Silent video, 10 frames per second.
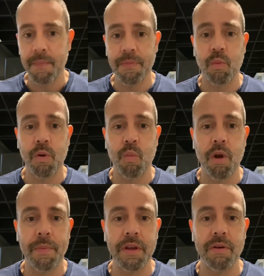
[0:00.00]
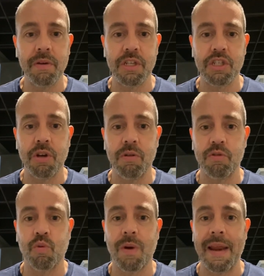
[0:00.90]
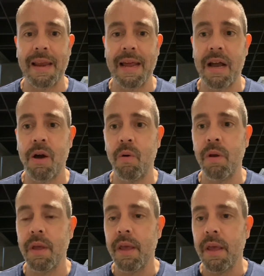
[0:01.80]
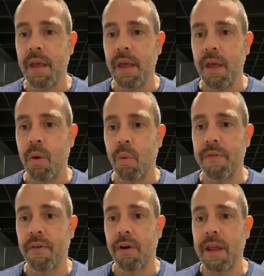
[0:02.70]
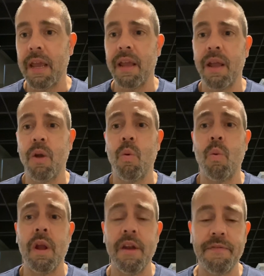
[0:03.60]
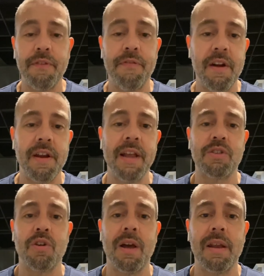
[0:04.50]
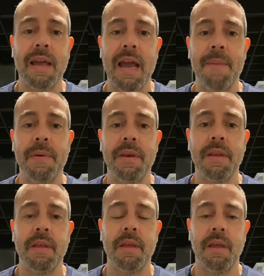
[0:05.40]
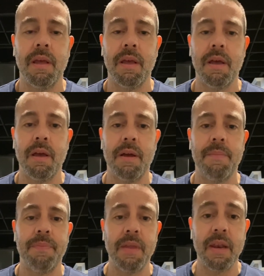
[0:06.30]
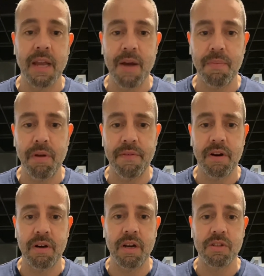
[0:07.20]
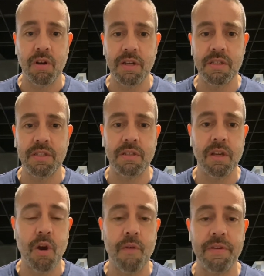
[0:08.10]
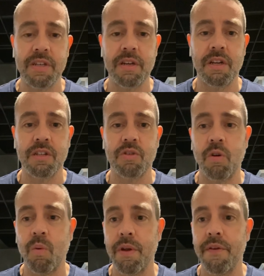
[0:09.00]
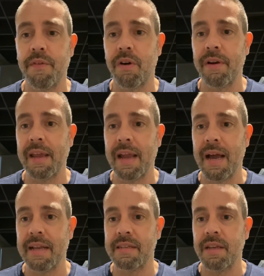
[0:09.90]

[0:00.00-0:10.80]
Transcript: We will be doing shows right now. If the fair dates are allowed to happen, and a couple of as long as COVID is under control, we have already got